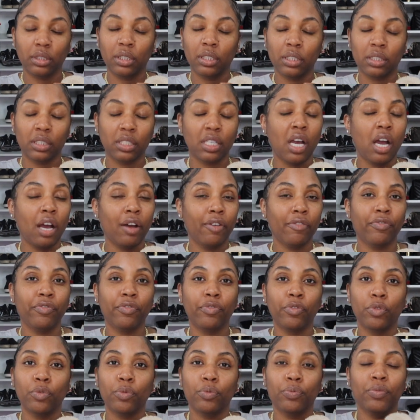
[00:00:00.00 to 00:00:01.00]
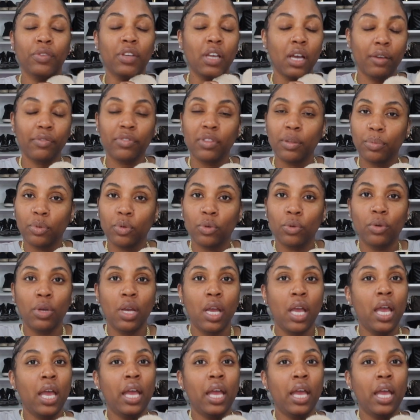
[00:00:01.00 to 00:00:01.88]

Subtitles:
It's comfortable.